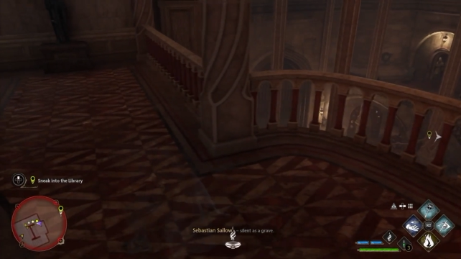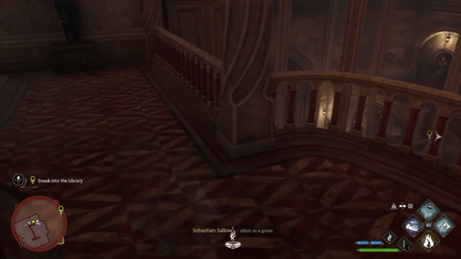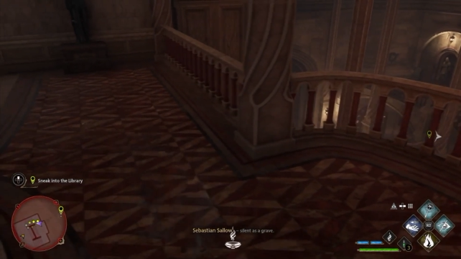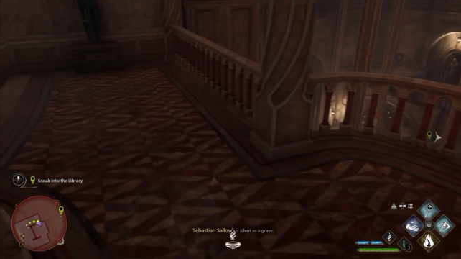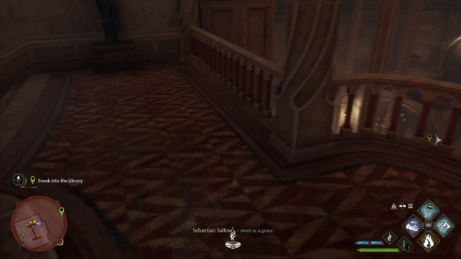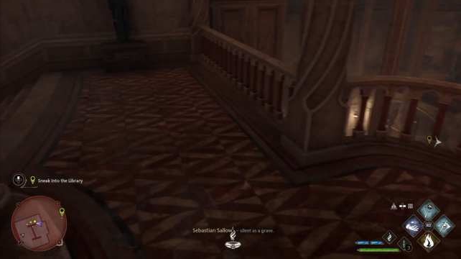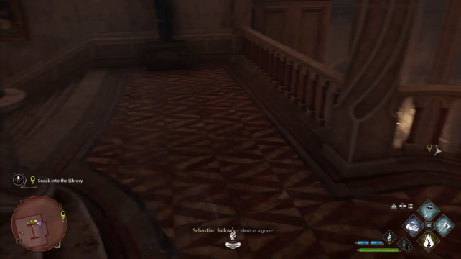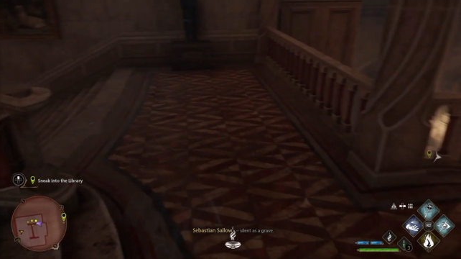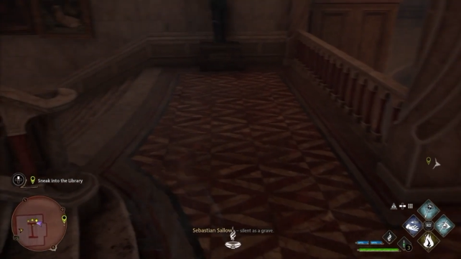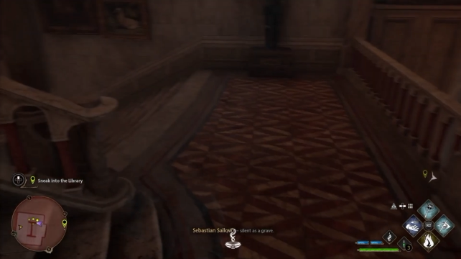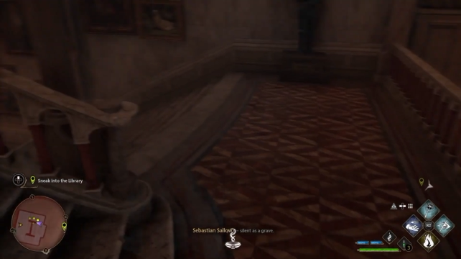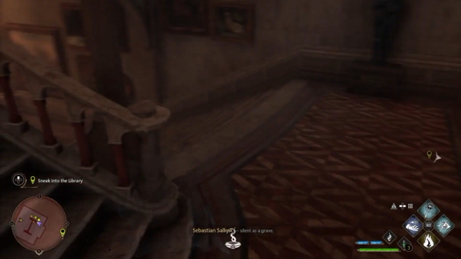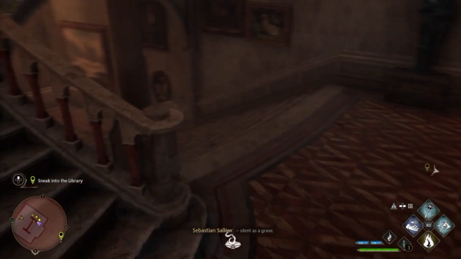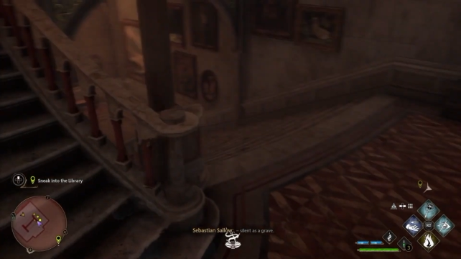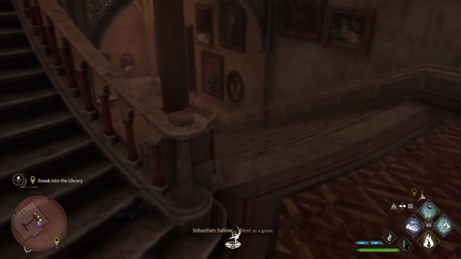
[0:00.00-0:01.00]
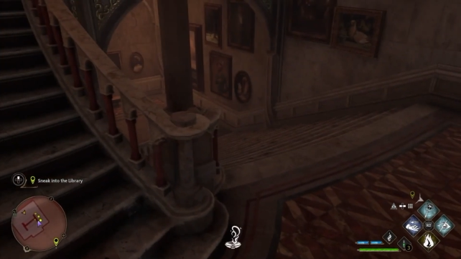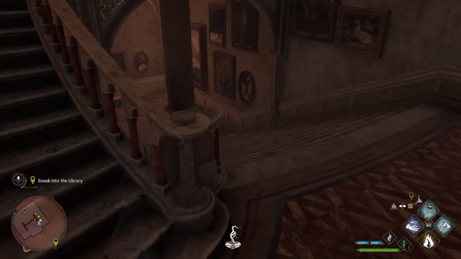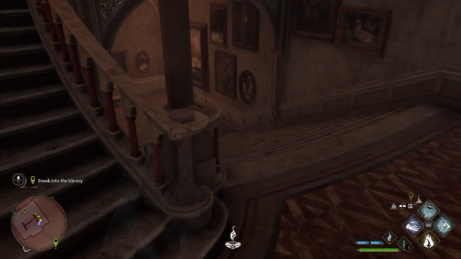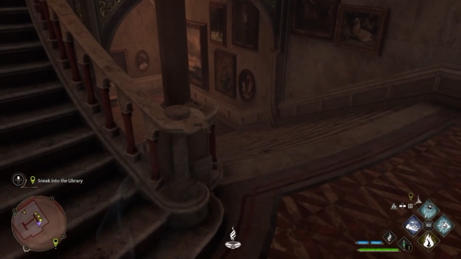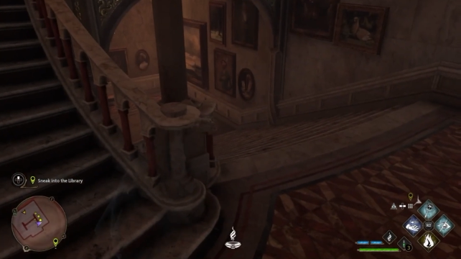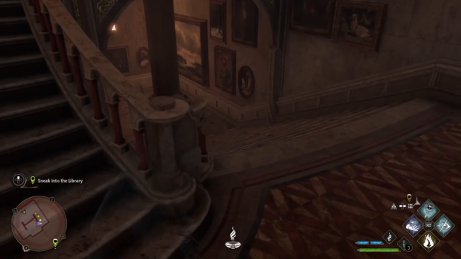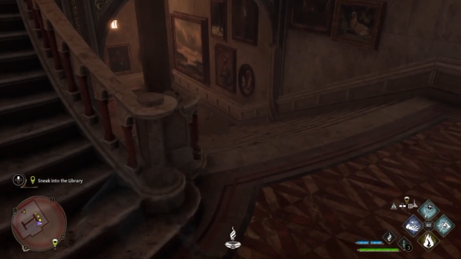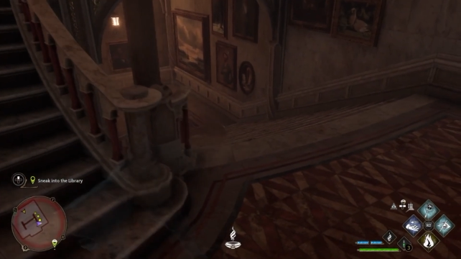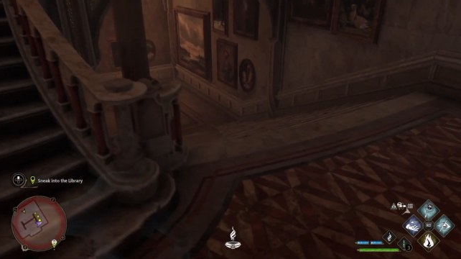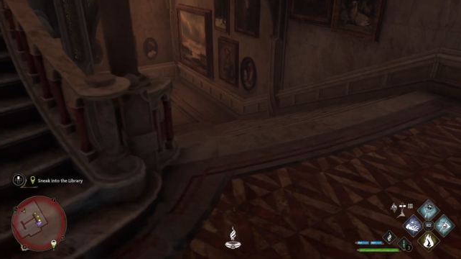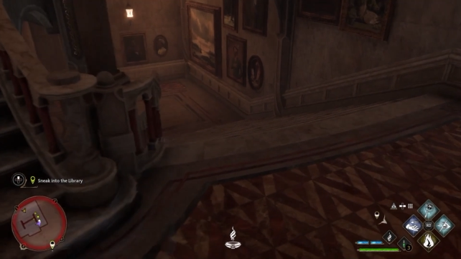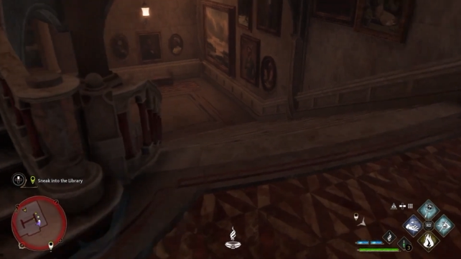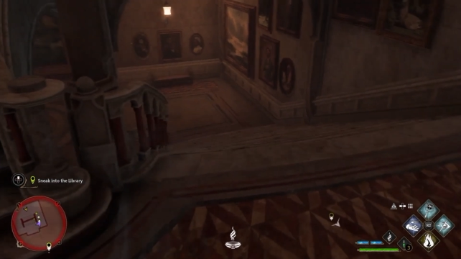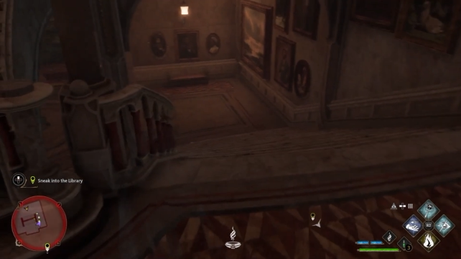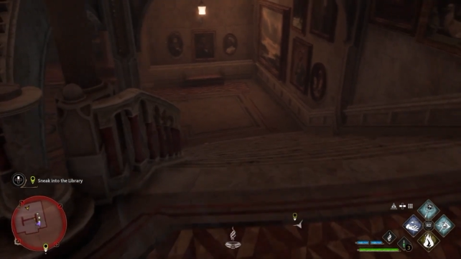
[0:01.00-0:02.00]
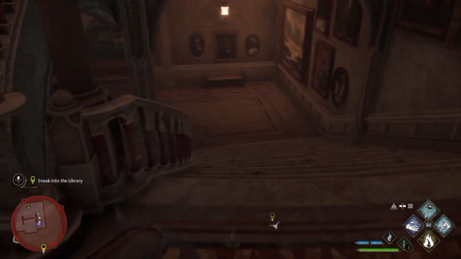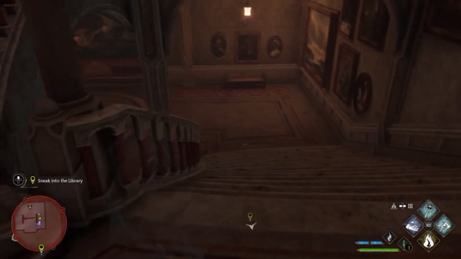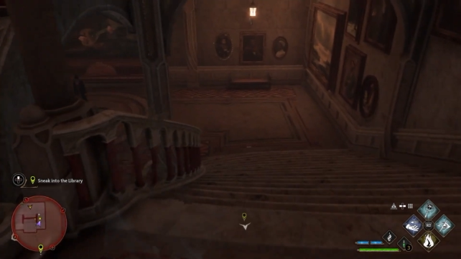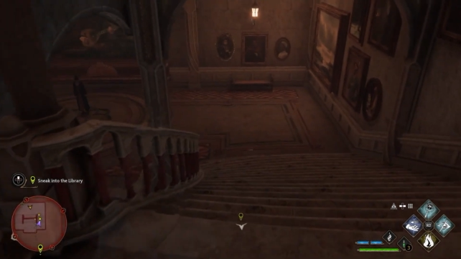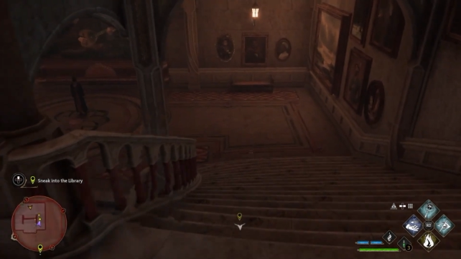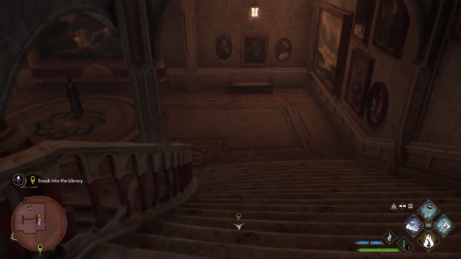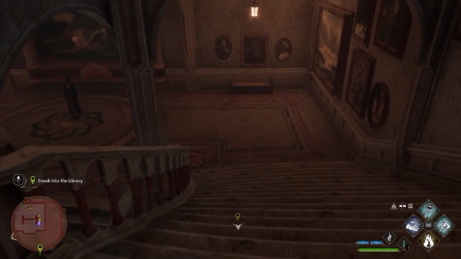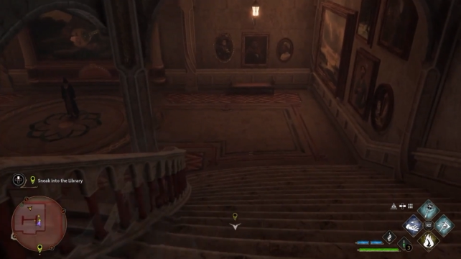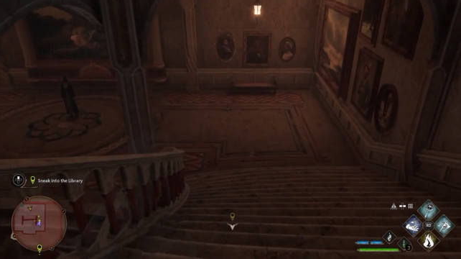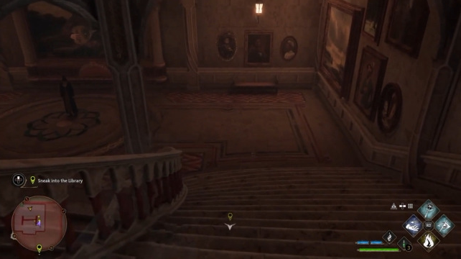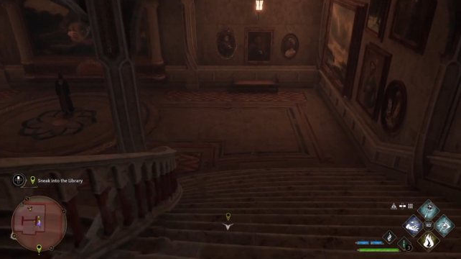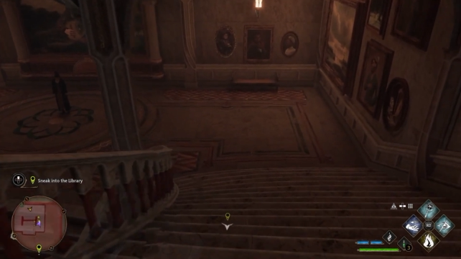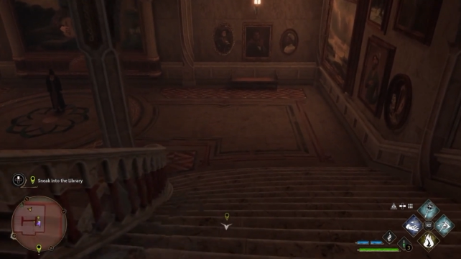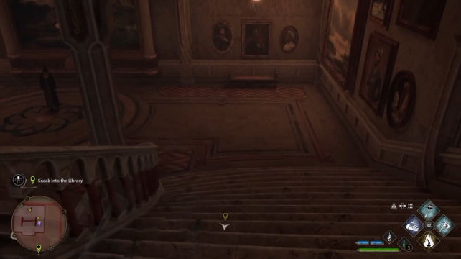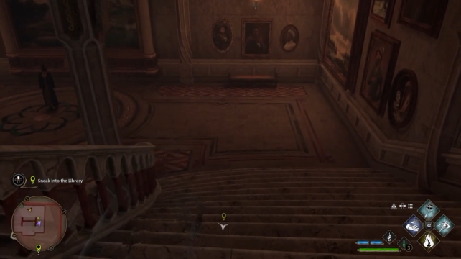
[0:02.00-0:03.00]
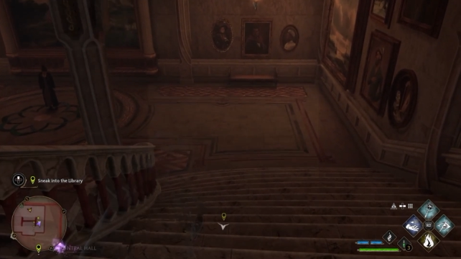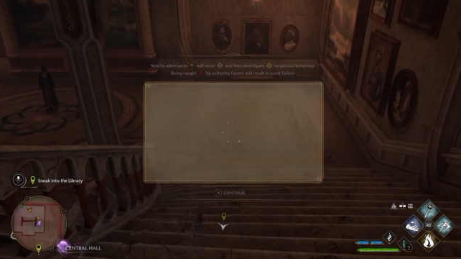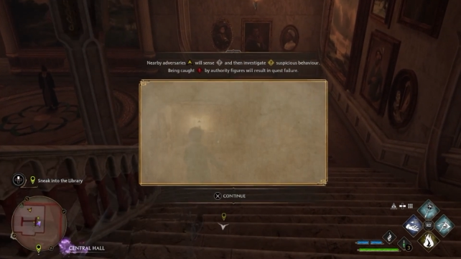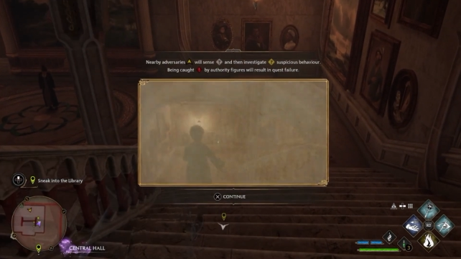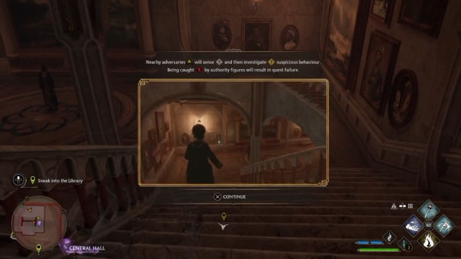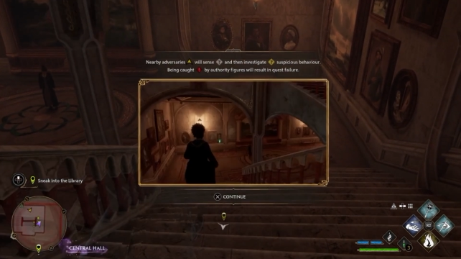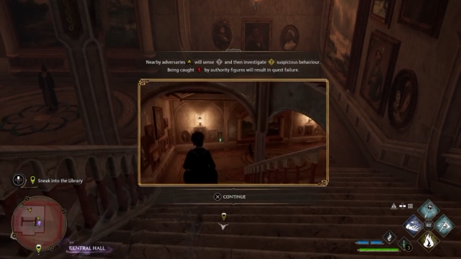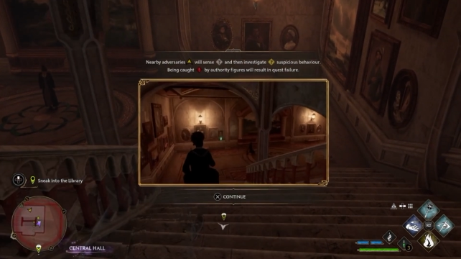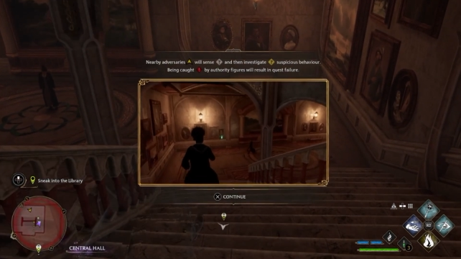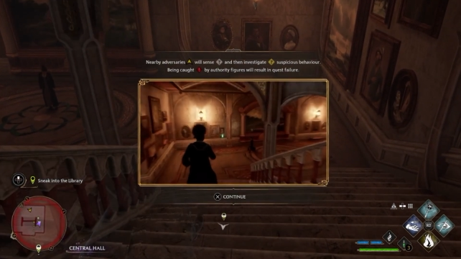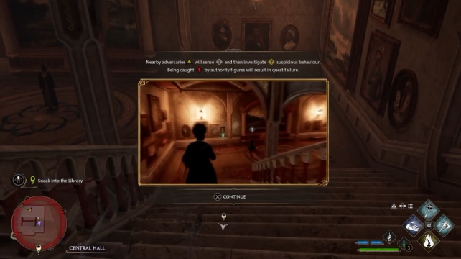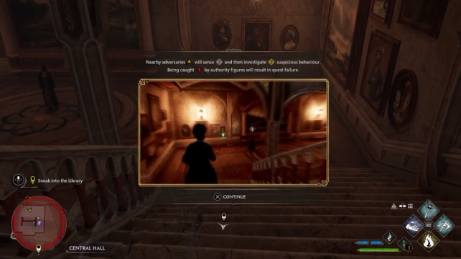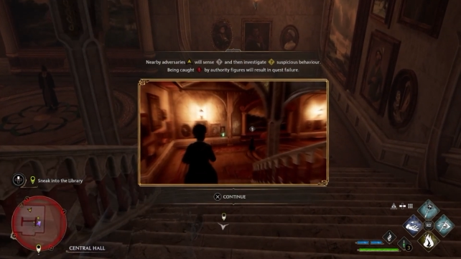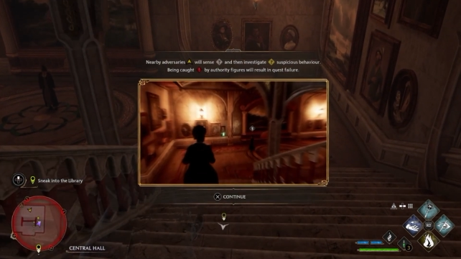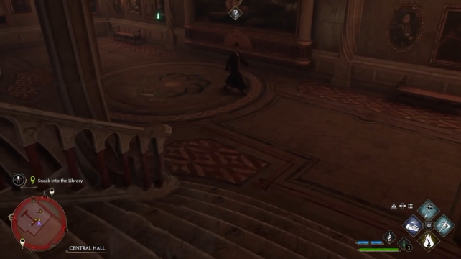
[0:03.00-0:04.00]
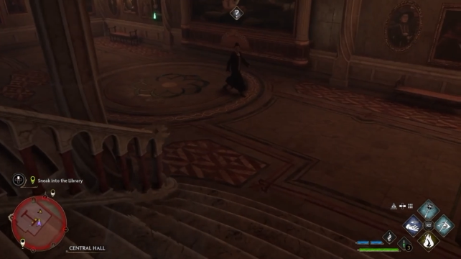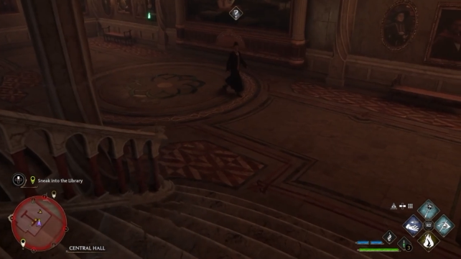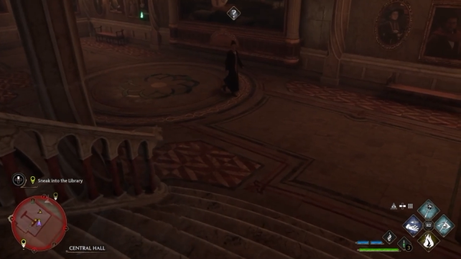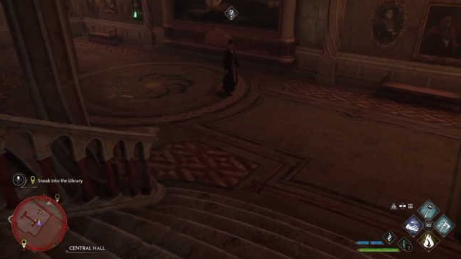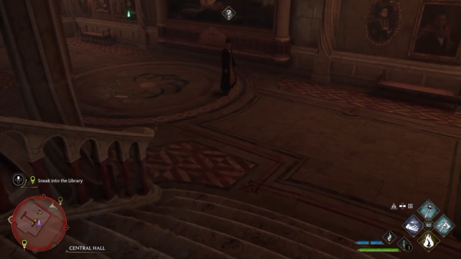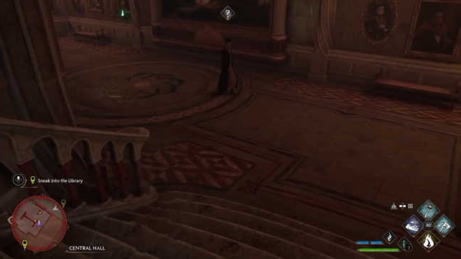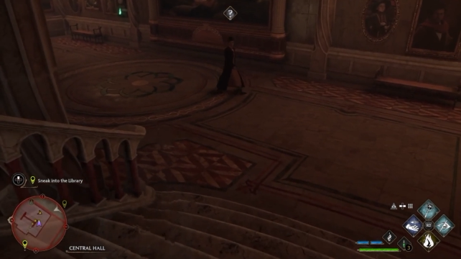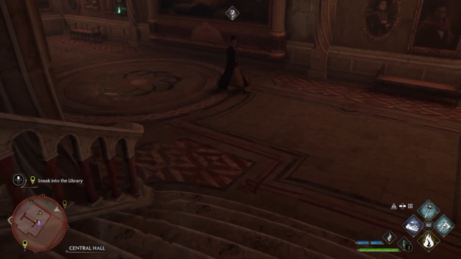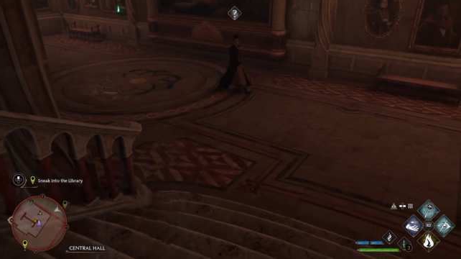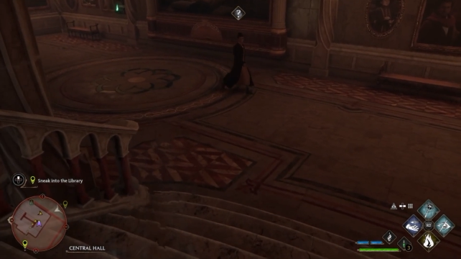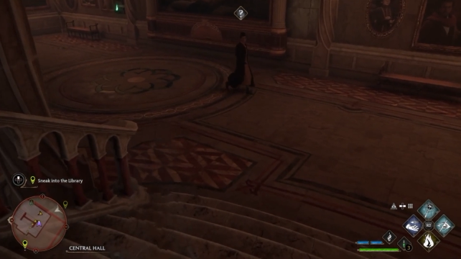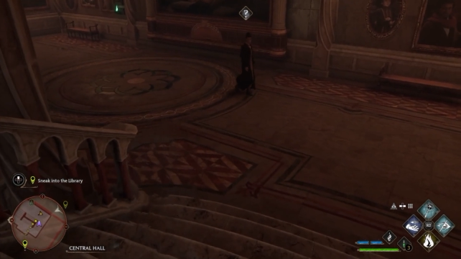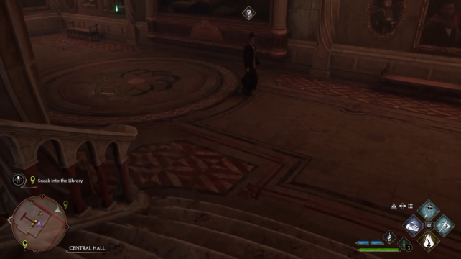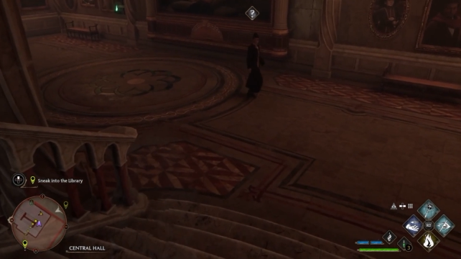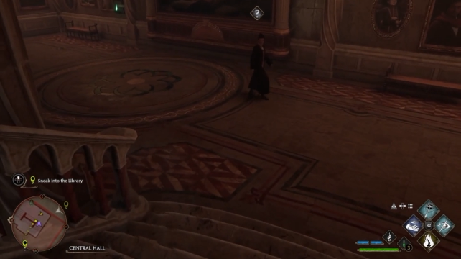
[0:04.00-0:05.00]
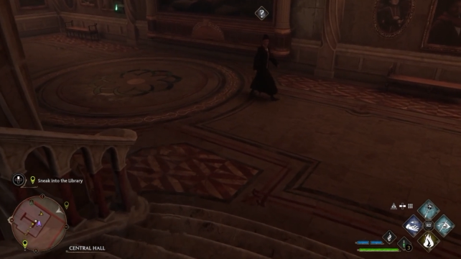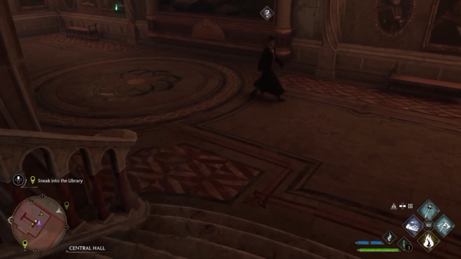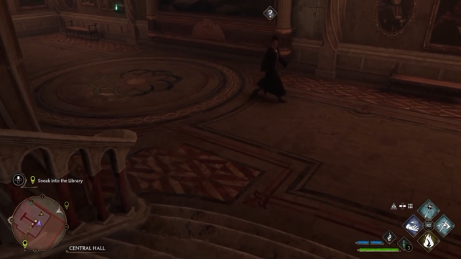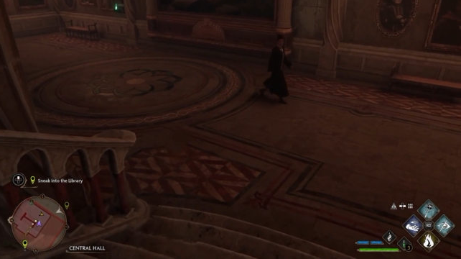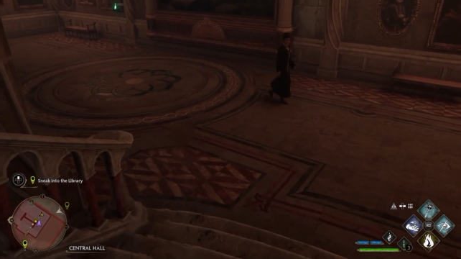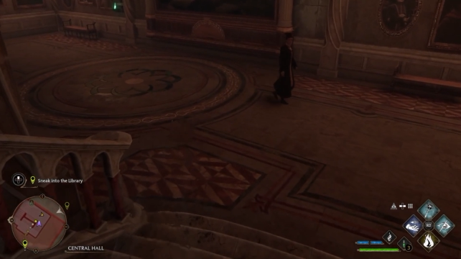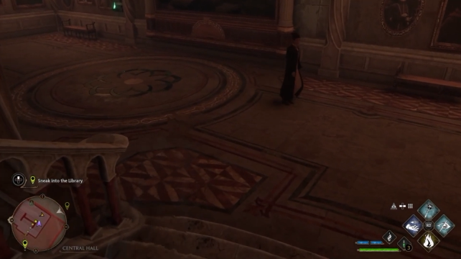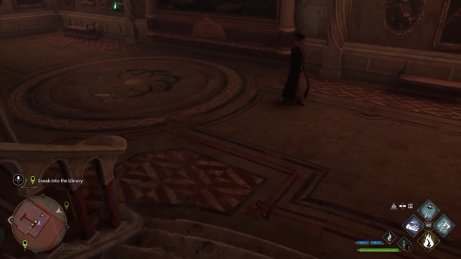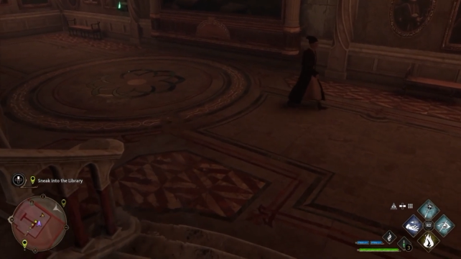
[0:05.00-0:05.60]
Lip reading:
(no speaker visible)